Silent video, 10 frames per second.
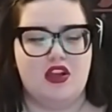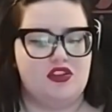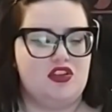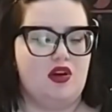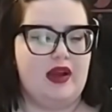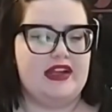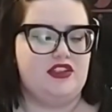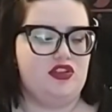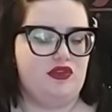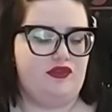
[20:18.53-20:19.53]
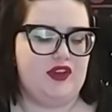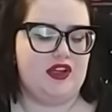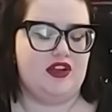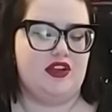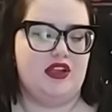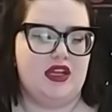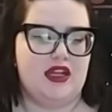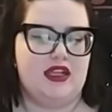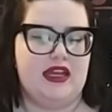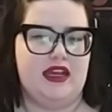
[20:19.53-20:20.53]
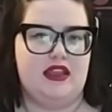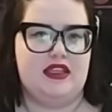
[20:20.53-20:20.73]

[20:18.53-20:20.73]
So I do feel like